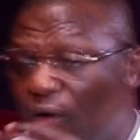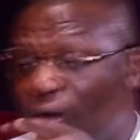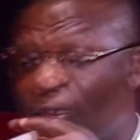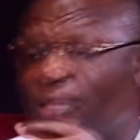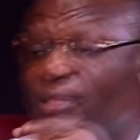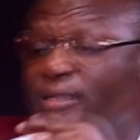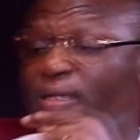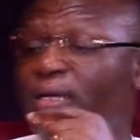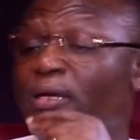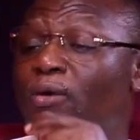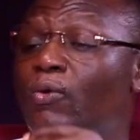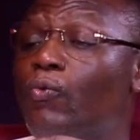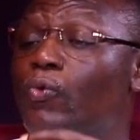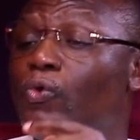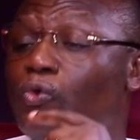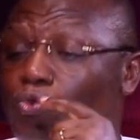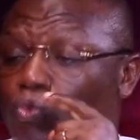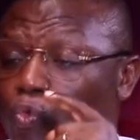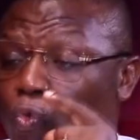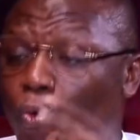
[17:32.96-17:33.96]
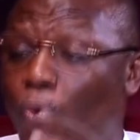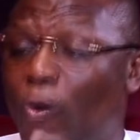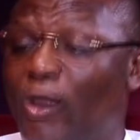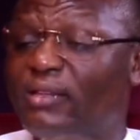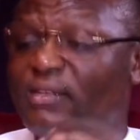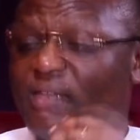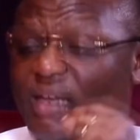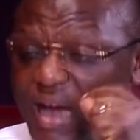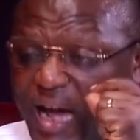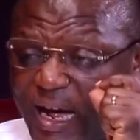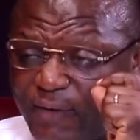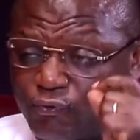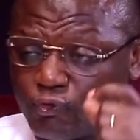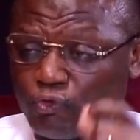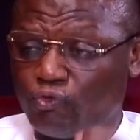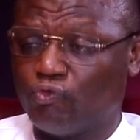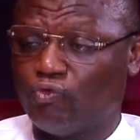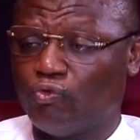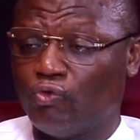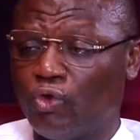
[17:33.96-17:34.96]
minority will do what they have
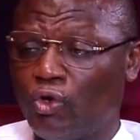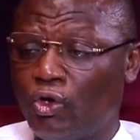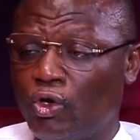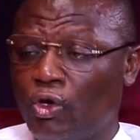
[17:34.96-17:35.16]
to do.